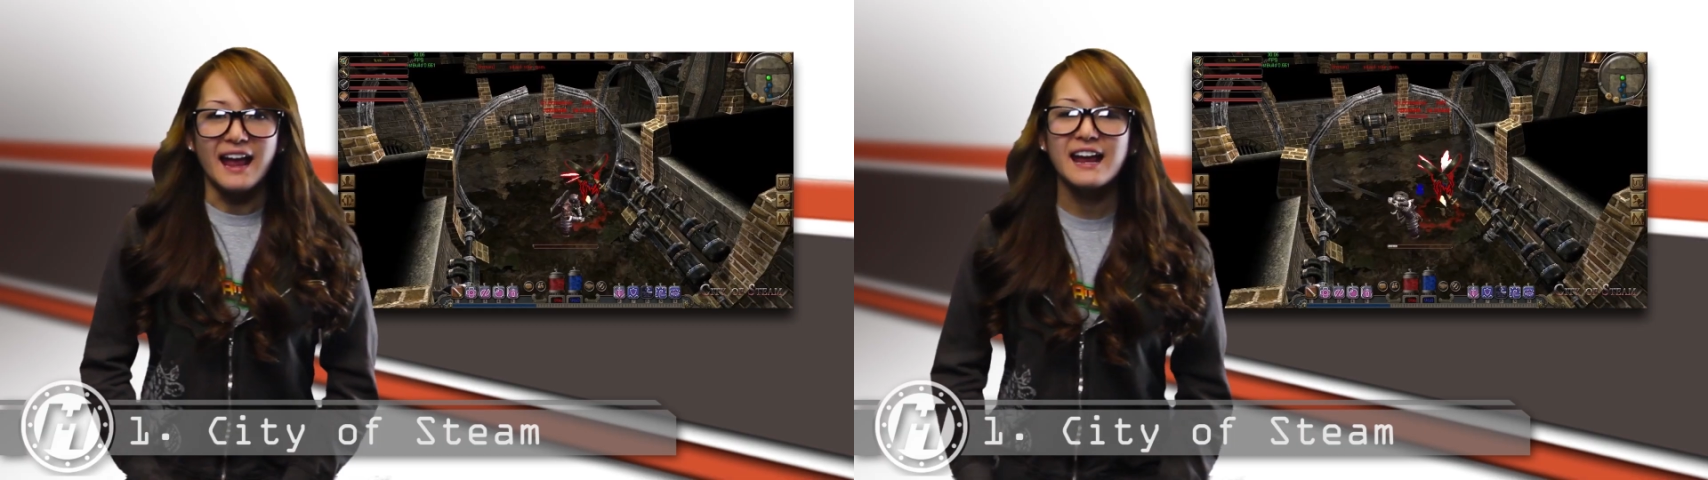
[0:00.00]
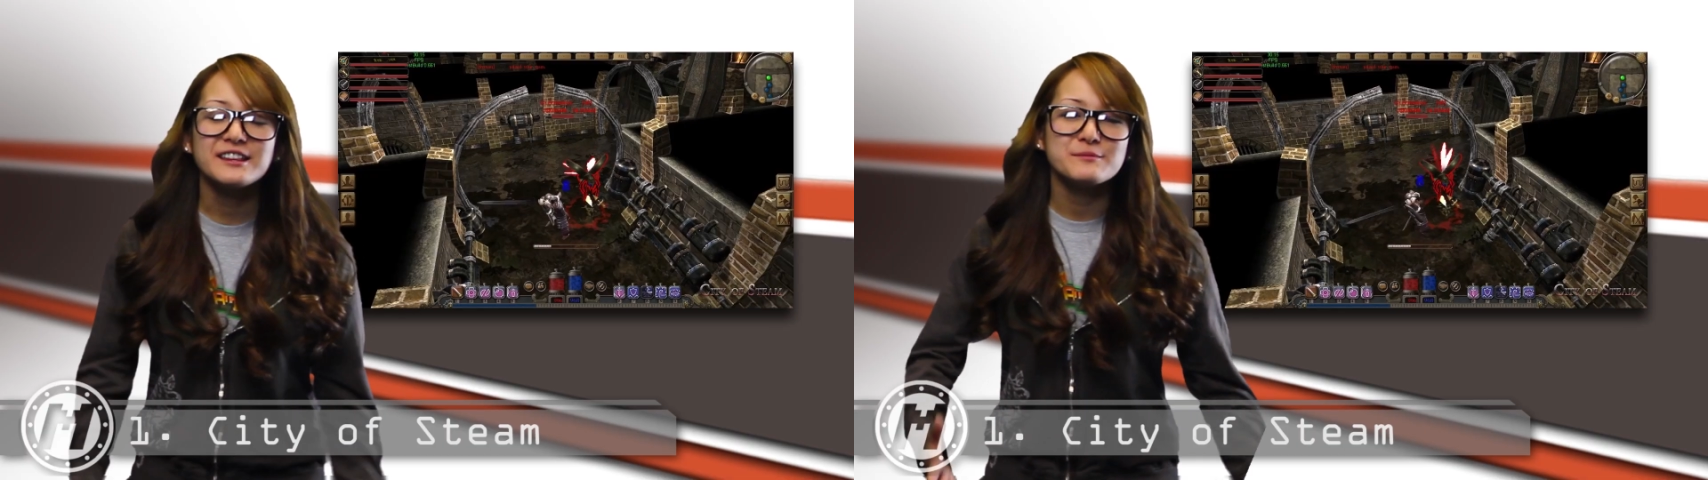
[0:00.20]

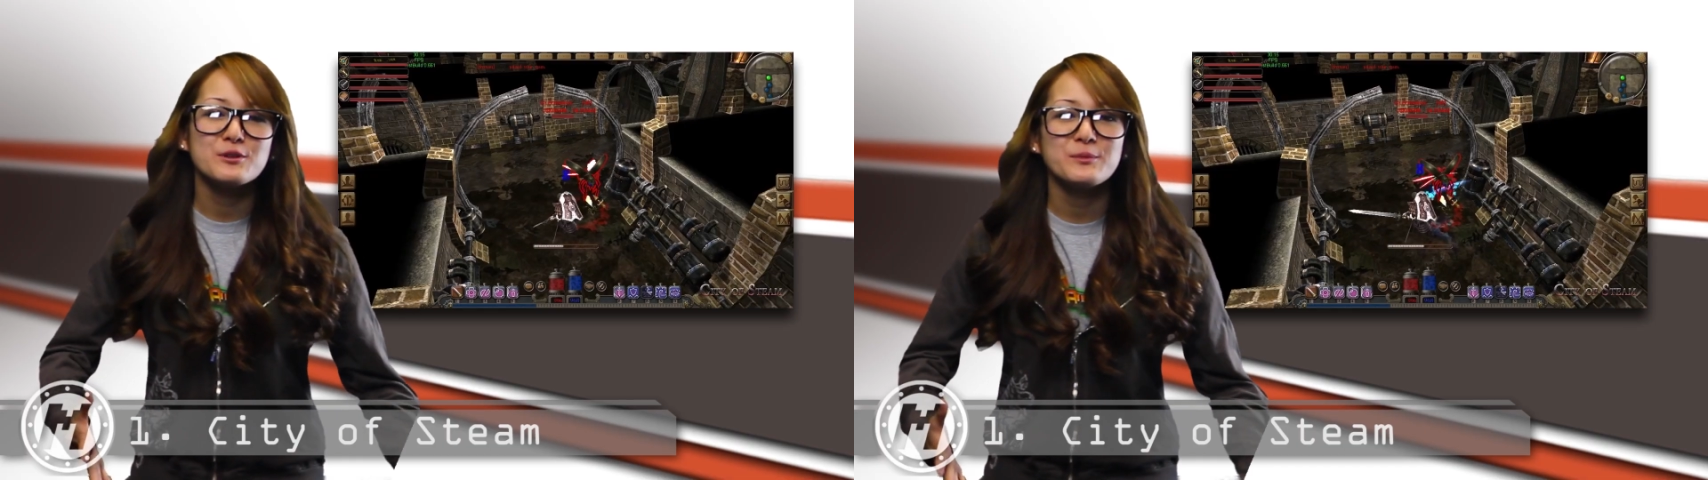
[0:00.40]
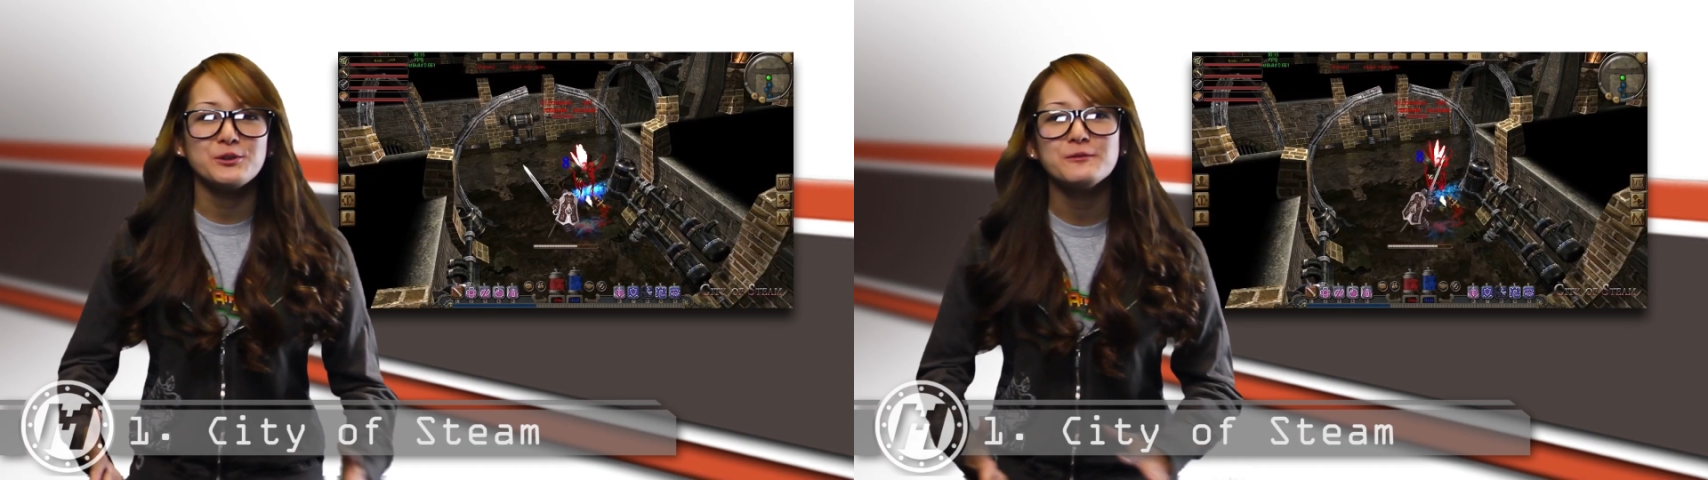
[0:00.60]
And the
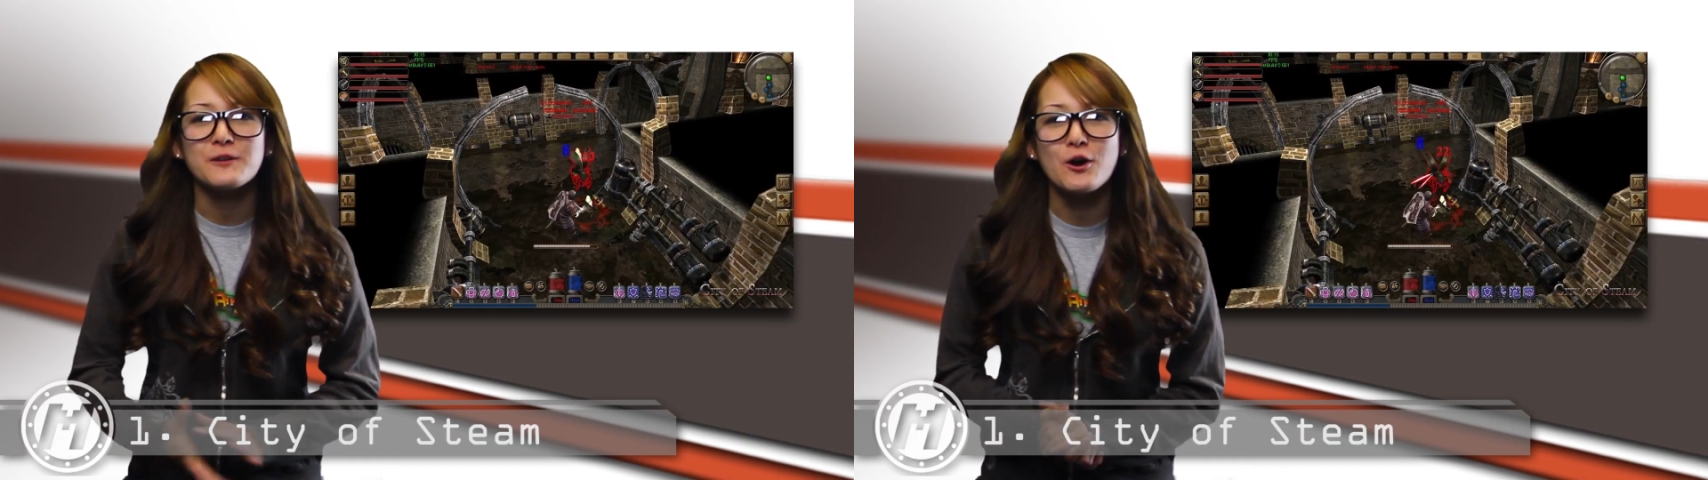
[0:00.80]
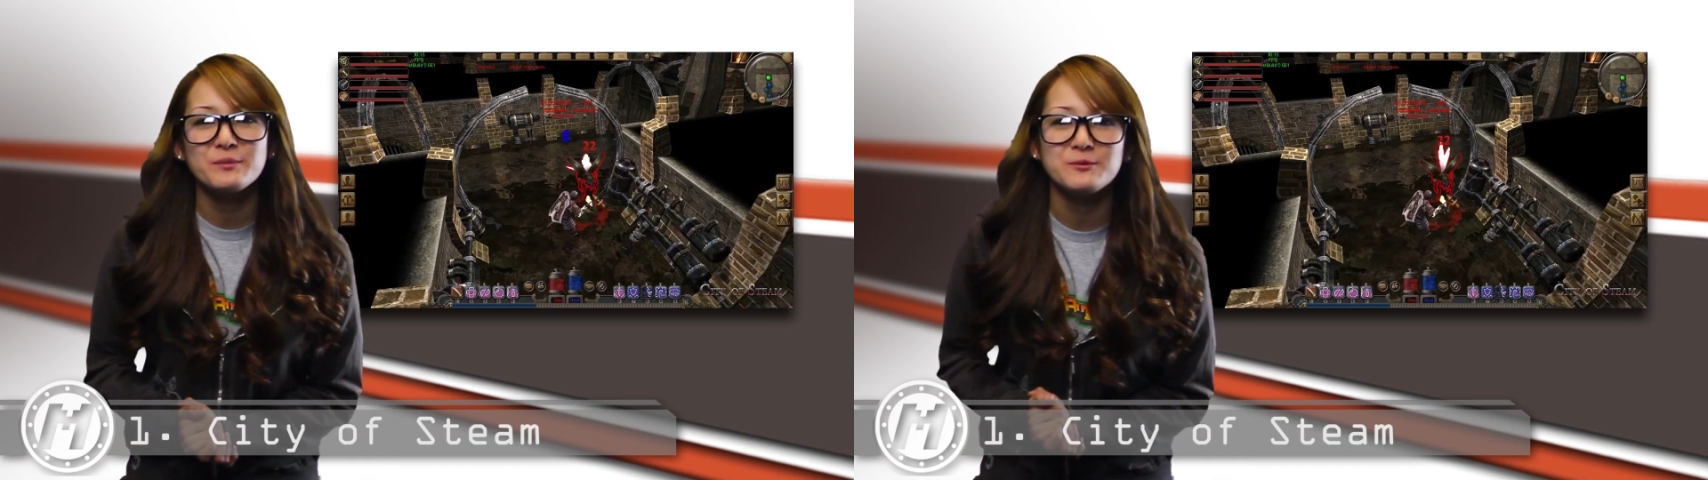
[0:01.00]
moment you've
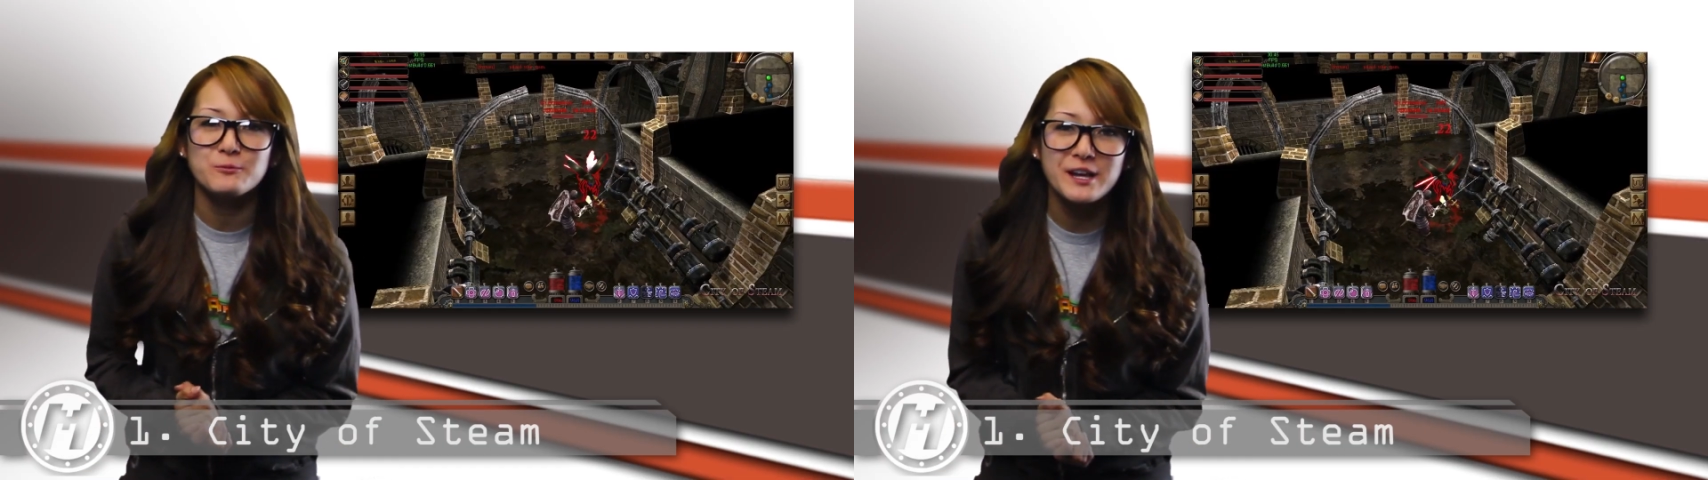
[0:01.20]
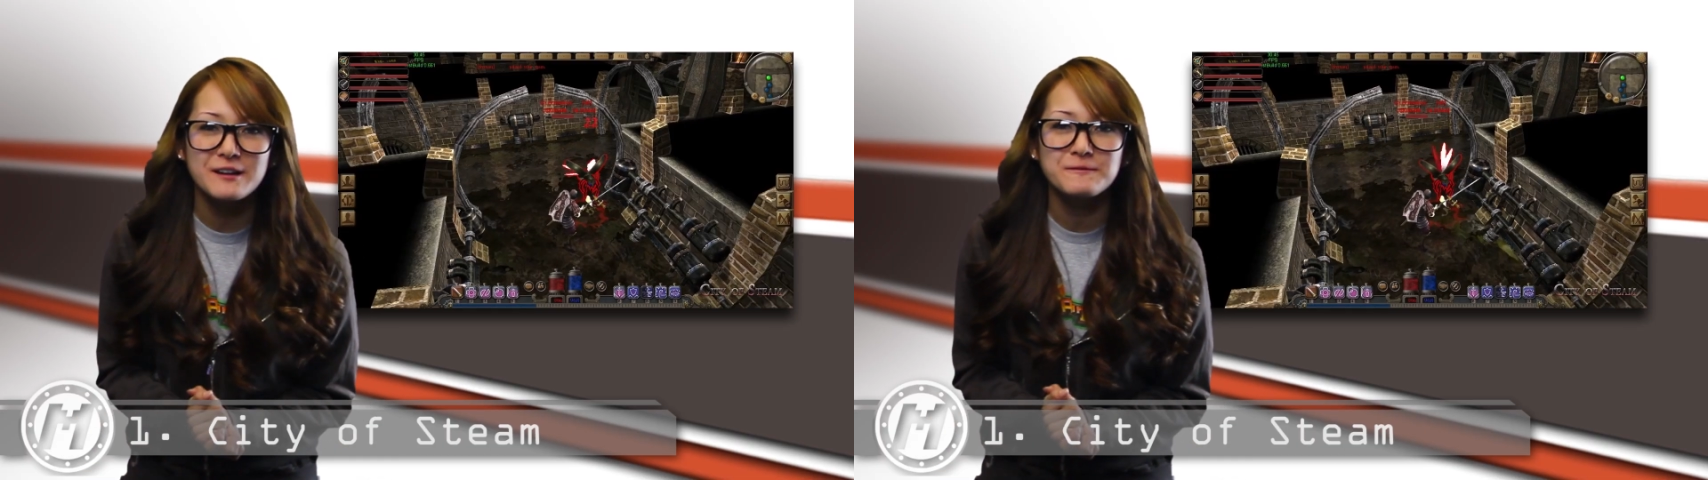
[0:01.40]
all been
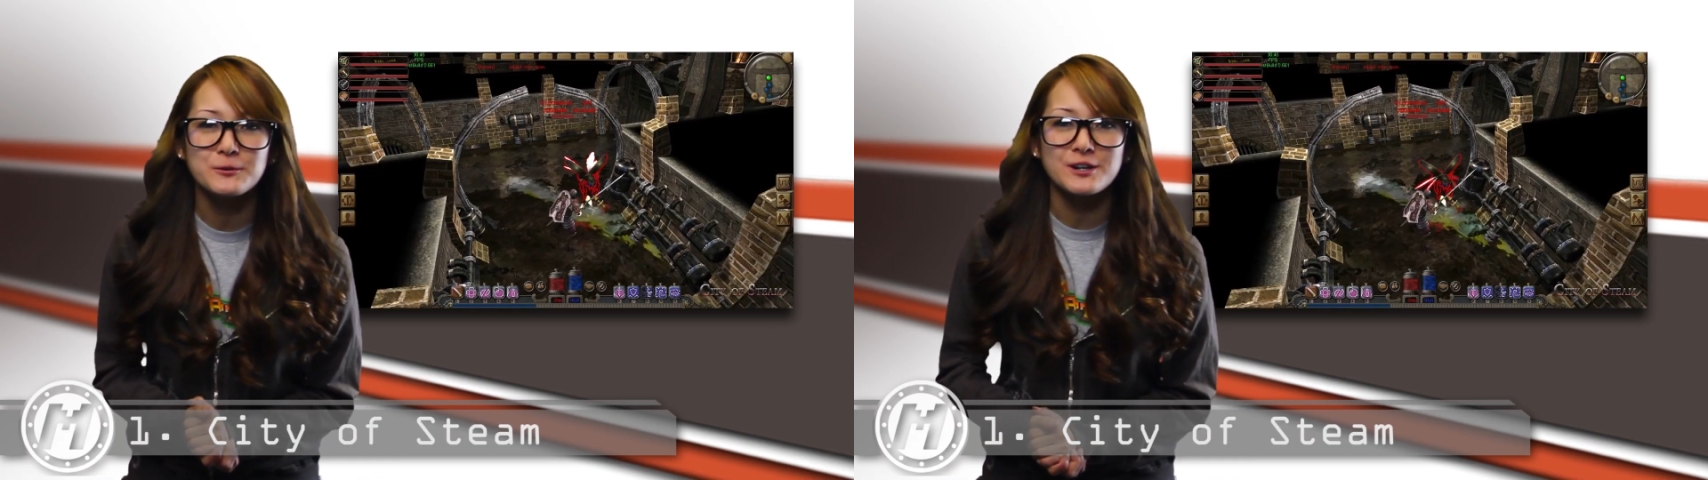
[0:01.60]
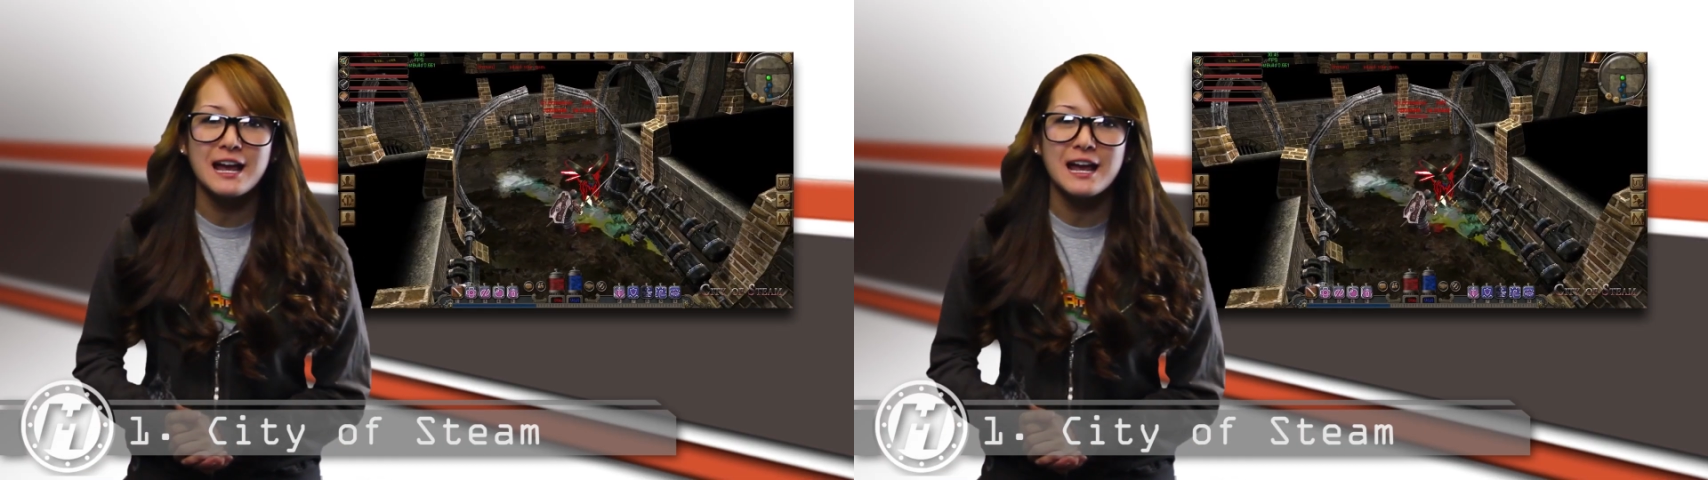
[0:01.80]
waiting for,